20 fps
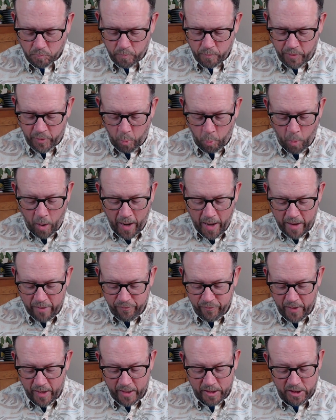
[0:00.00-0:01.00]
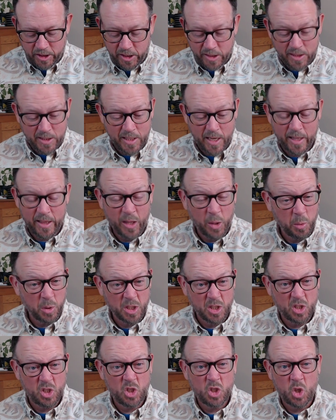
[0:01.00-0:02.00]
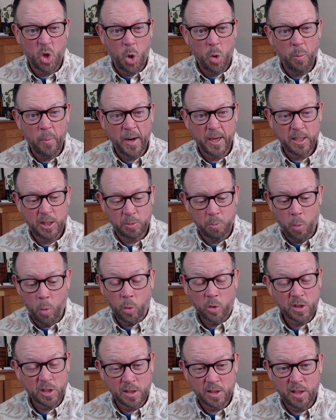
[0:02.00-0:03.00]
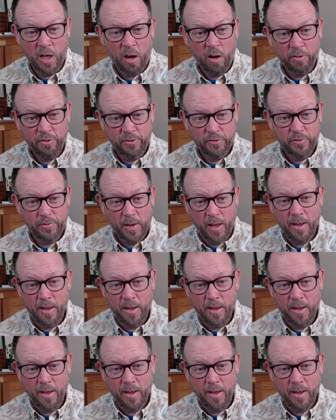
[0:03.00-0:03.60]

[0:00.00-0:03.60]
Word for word: the wife, and she said there was so much more stuff